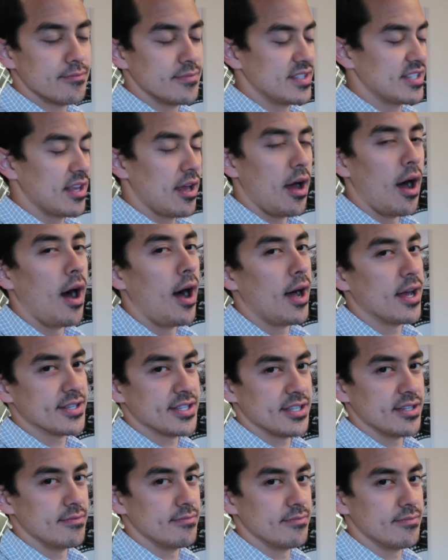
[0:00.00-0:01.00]
Oh,
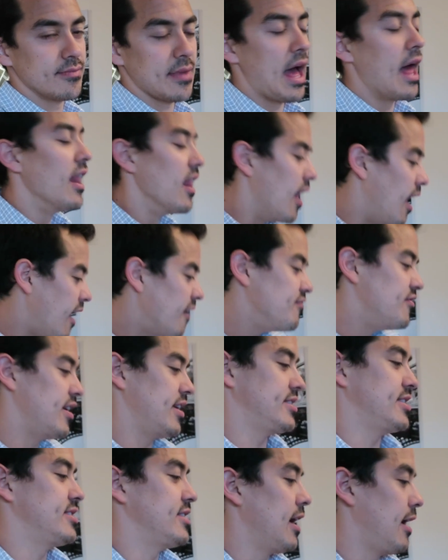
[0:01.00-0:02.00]
awesome. I love
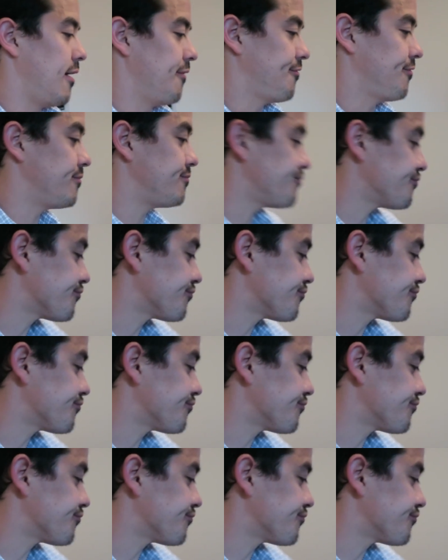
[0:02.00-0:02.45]
this stuff.